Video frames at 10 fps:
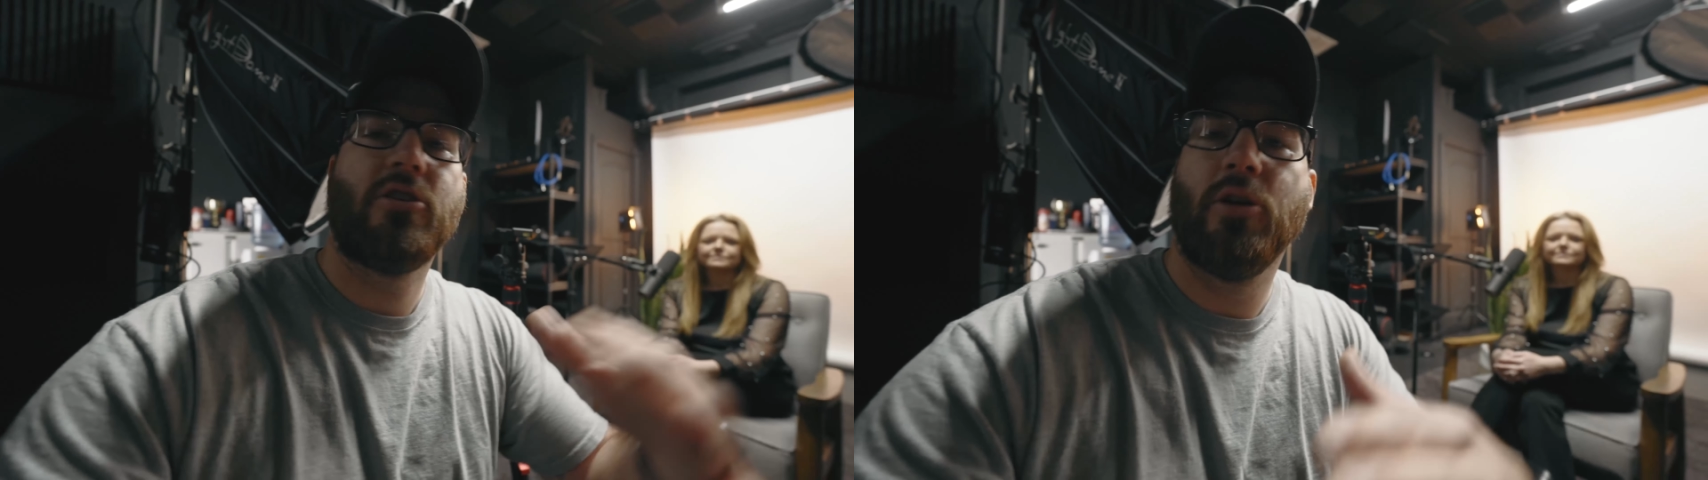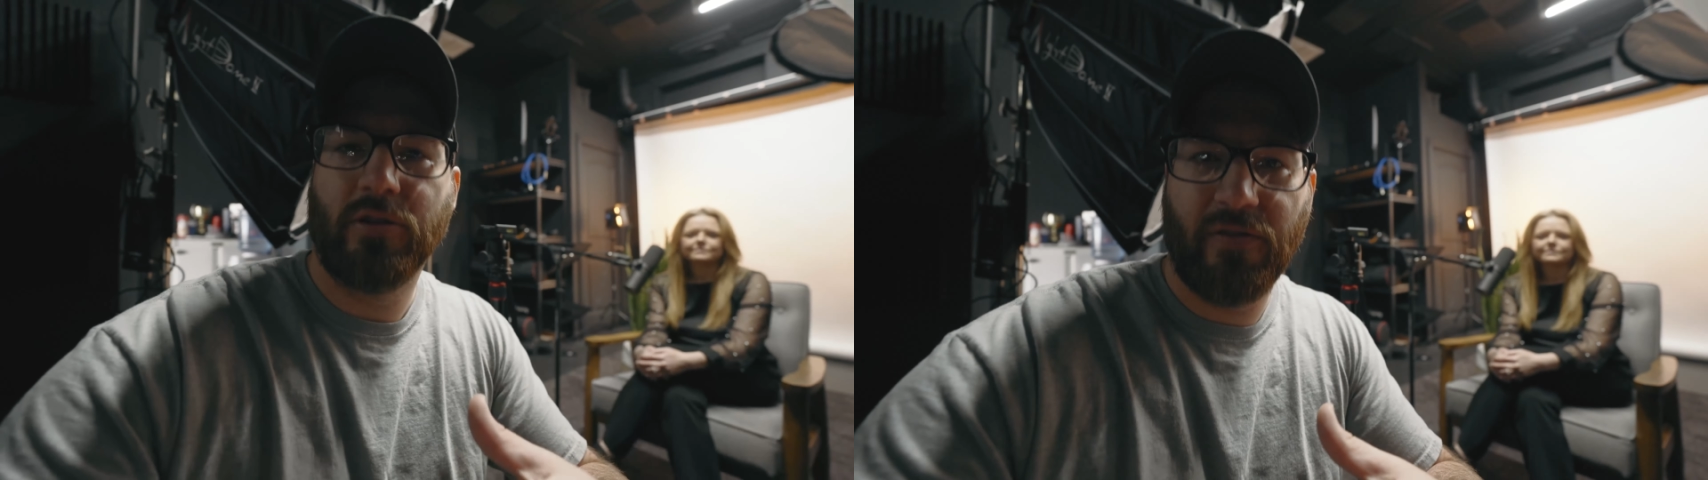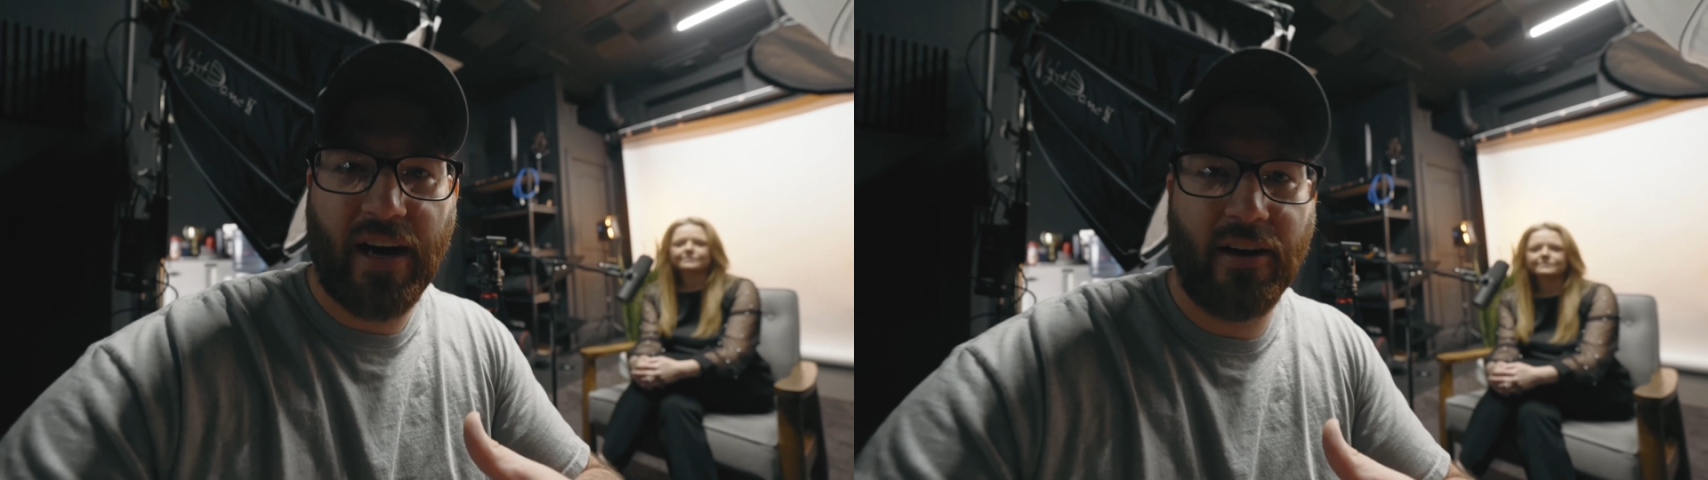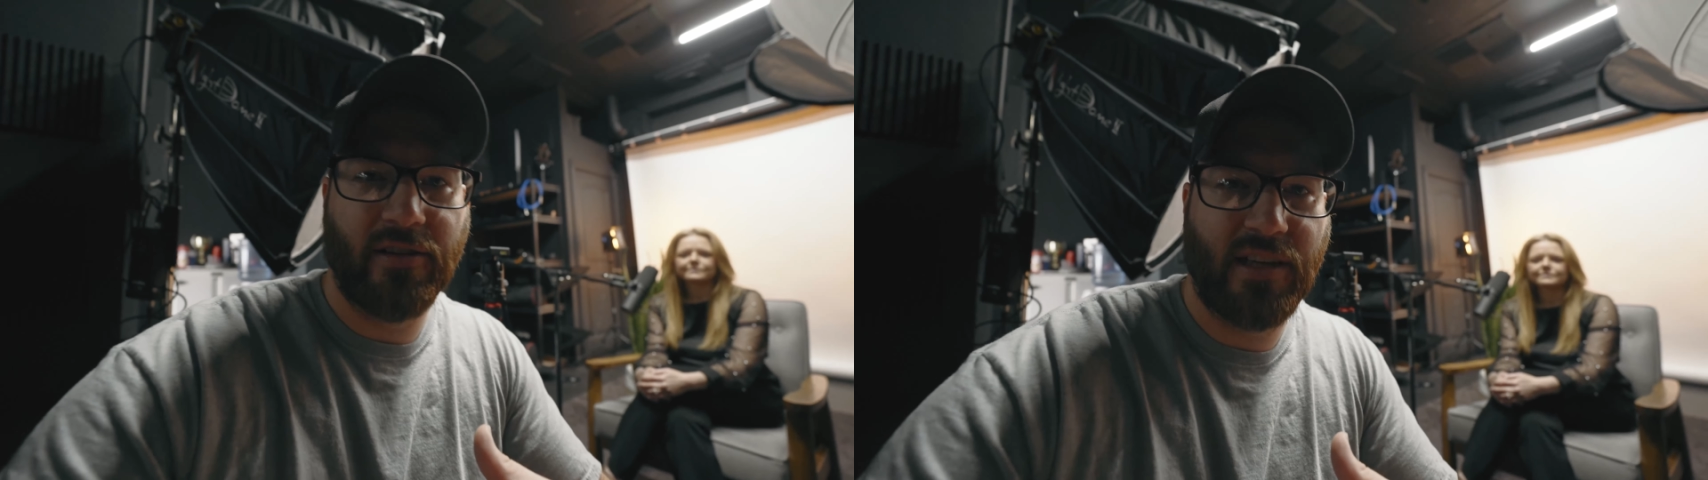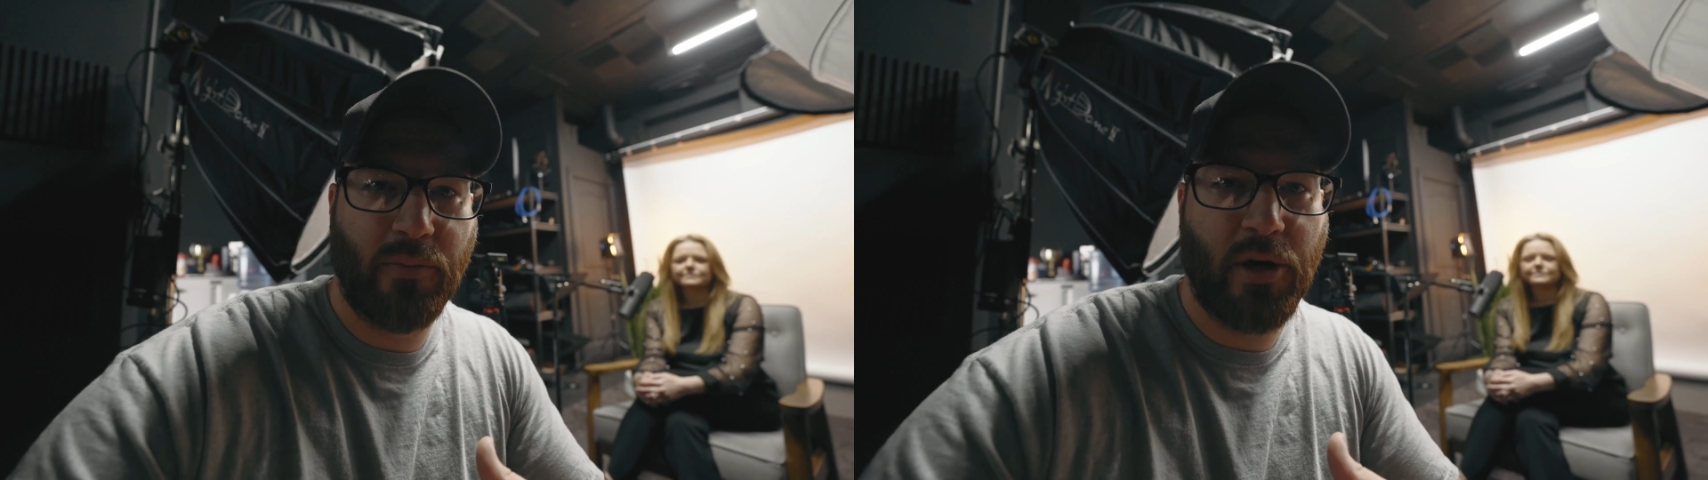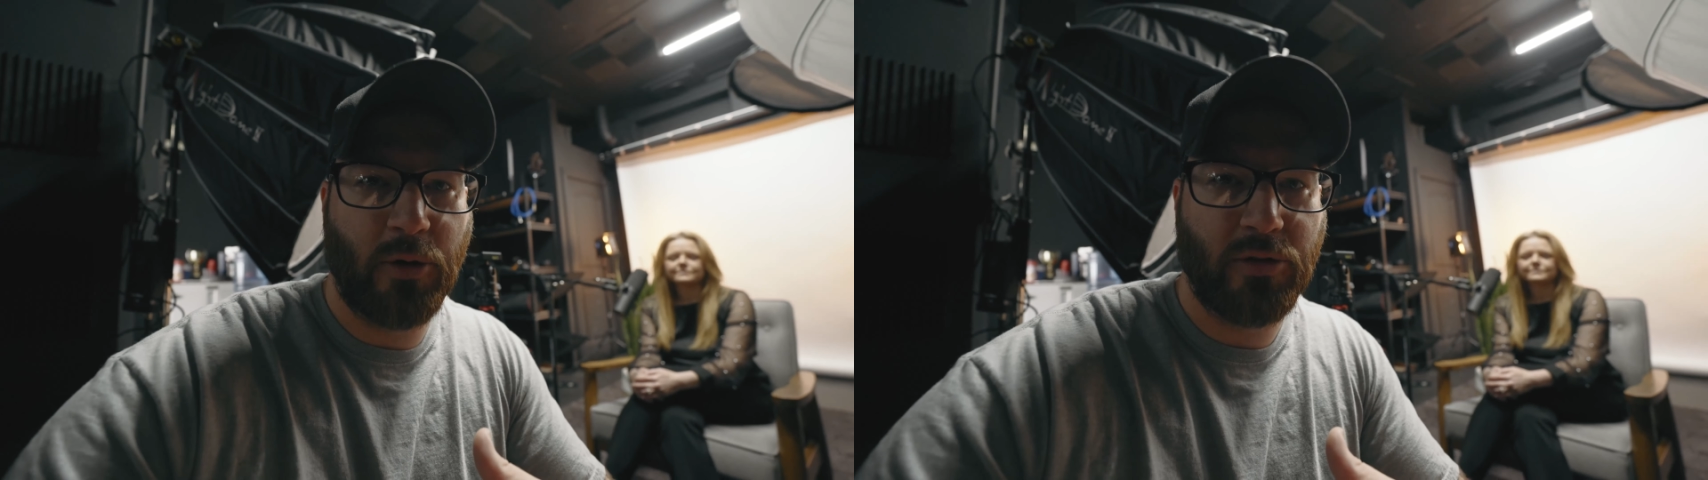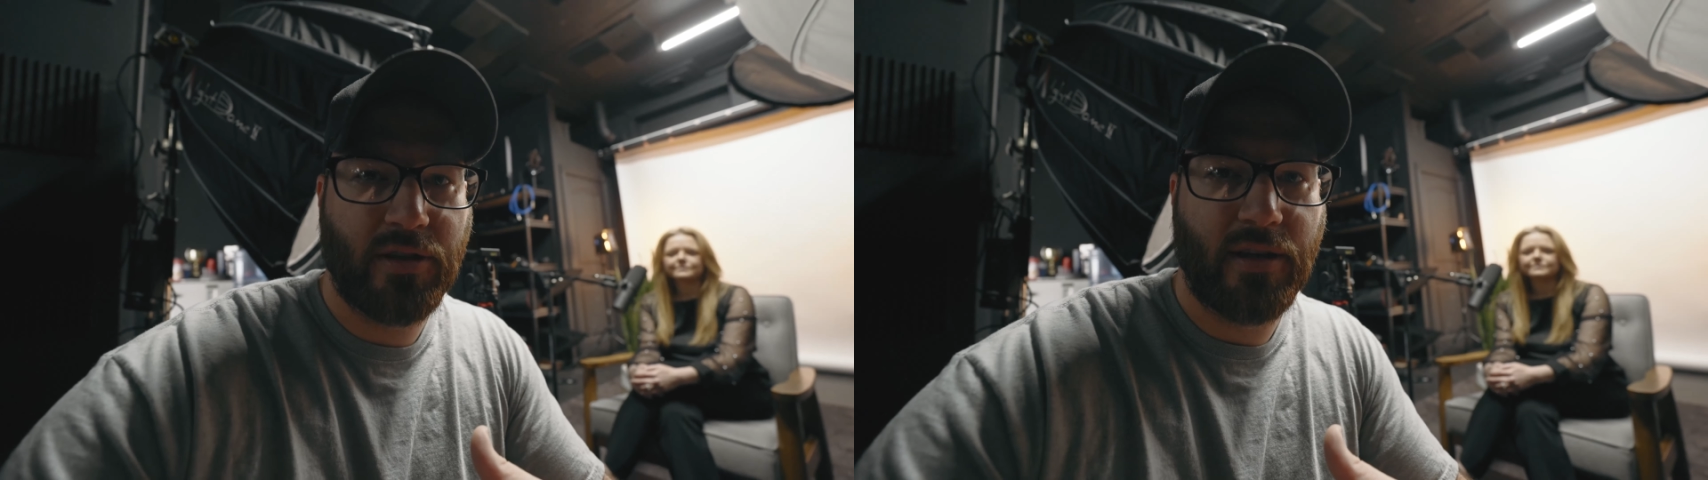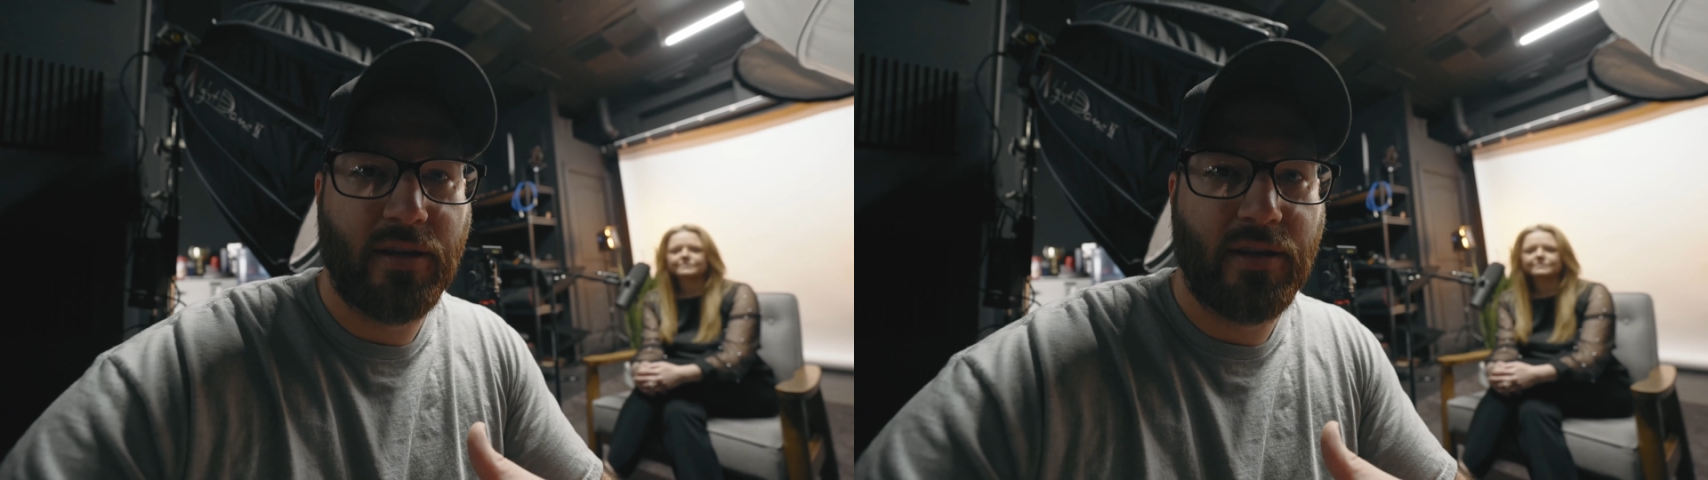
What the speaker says: those files in post.